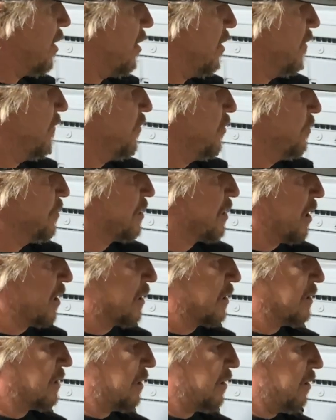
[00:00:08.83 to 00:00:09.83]
of Newb Sock
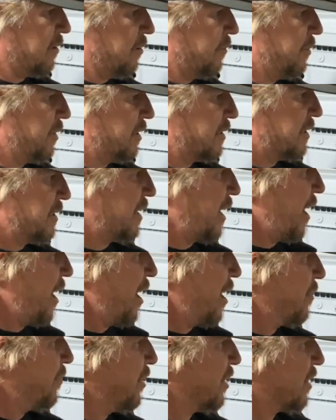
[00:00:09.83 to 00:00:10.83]
is a little bit
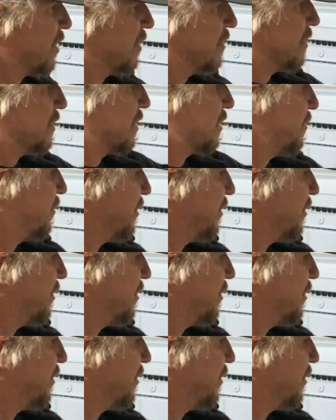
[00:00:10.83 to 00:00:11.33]
sad because it's